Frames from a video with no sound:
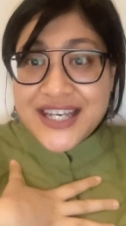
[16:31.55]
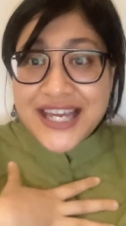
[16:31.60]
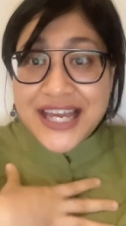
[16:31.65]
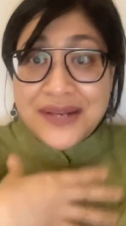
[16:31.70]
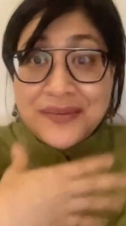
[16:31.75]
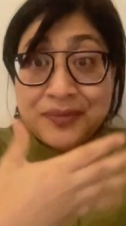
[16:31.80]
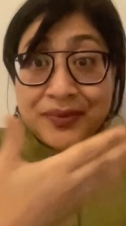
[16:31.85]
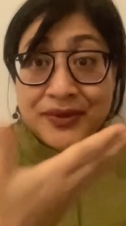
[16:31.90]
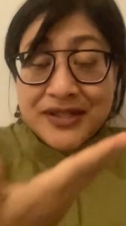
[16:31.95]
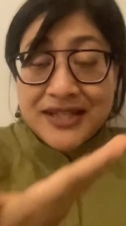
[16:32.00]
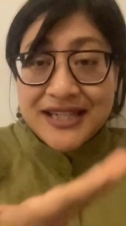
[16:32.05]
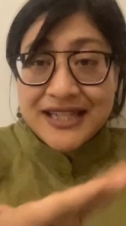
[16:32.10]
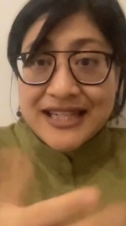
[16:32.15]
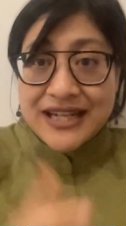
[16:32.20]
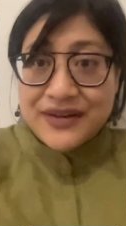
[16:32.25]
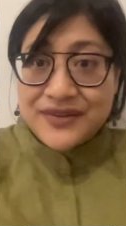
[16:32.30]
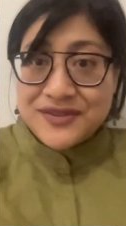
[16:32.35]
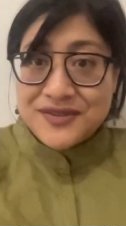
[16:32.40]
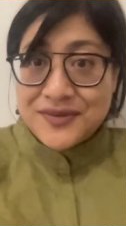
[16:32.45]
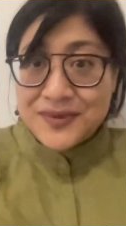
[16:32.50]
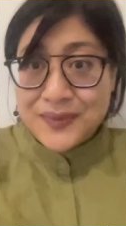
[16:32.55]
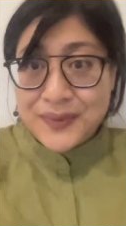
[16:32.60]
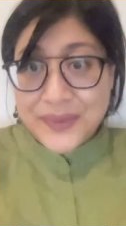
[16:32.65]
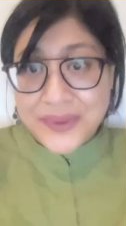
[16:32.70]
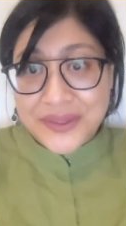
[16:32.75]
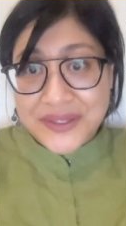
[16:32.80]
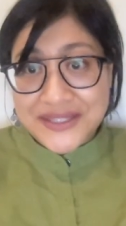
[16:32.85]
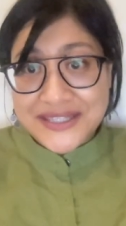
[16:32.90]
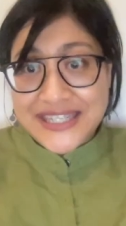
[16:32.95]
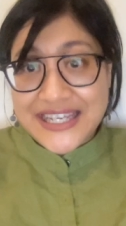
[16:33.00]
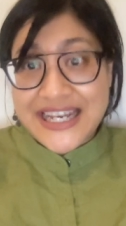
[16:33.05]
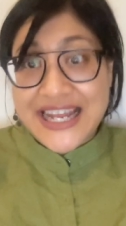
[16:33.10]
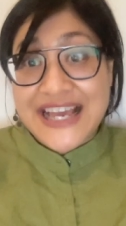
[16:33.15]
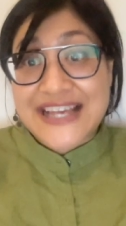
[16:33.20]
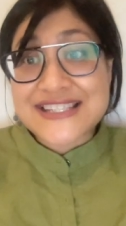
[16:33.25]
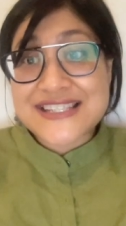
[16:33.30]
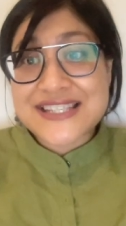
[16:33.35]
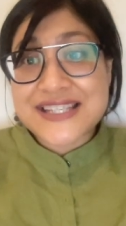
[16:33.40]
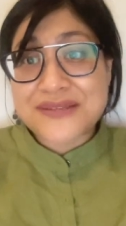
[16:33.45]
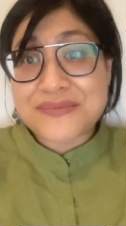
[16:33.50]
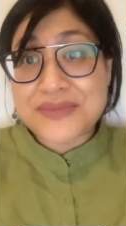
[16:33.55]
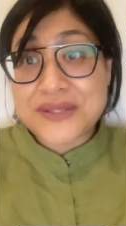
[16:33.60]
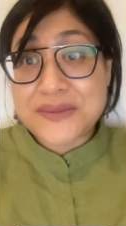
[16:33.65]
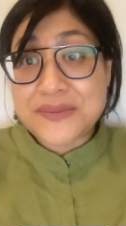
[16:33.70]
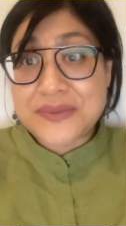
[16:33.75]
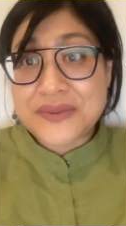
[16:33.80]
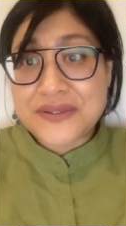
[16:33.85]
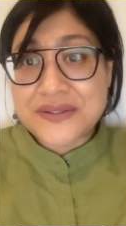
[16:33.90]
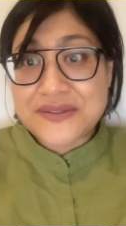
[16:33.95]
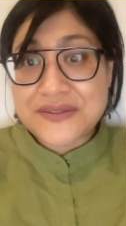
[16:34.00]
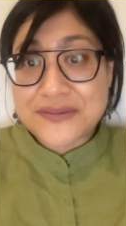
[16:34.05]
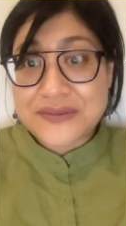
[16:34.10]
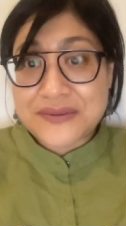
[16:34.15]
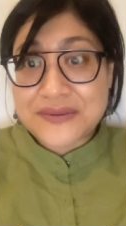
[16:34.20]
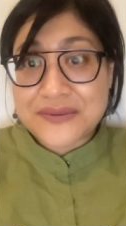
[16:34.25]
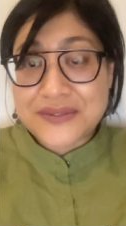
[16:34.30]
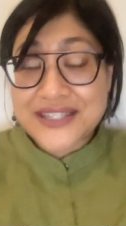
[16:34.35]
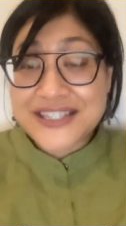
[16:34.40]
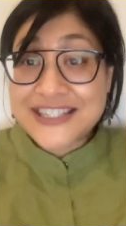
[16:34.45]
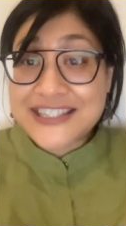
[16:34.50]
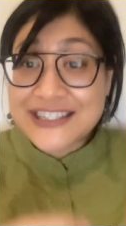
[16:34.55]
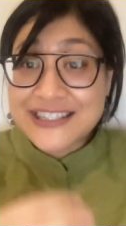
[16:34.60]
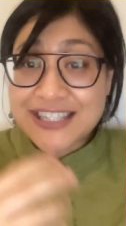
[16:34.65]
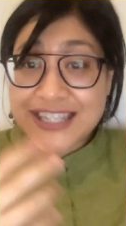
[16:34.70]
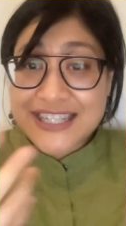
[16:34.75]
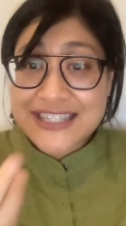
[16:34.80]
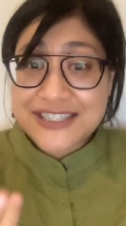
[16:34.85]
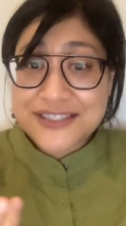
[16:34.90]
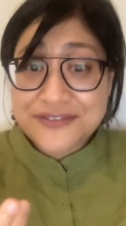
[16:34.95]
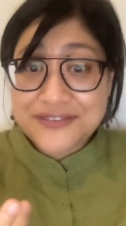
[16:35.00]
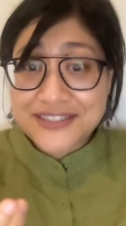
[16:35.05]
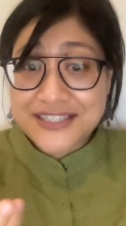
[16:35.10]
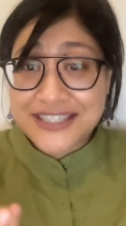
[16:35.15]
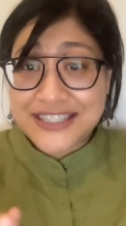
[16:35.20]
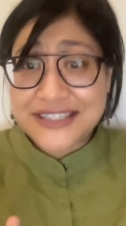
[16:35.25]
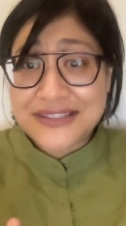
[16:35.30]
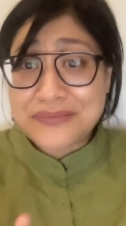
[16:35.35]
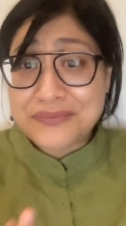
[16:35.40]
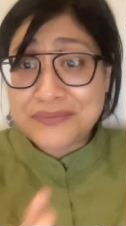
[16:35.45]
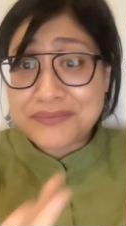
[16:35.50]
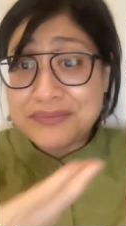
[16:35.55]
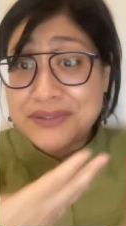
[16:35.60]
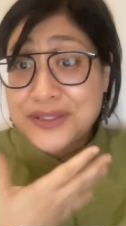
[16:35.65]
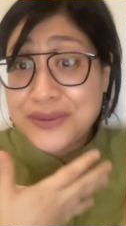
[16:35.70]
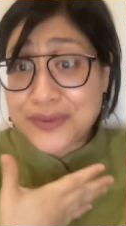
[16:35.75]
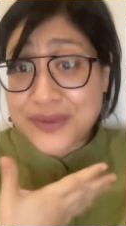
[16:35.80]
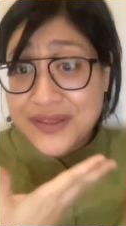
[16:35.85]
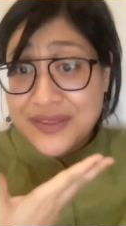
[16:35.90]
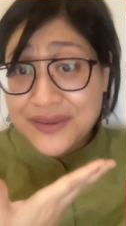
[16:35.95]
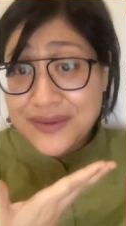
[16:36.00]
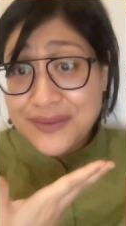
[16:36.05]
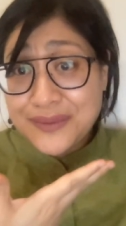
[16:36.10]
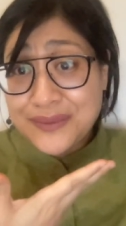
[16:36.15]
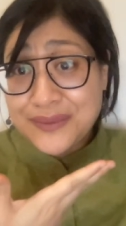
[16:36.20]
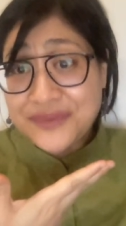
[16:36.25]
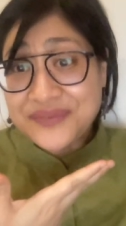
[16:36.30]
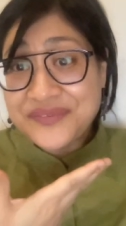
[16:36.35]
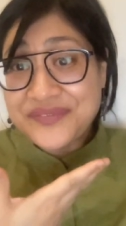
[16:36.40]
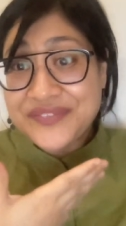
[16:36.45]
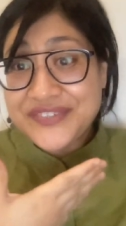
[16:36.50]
and putting it out into the world and asking people to, in collectivity, be with you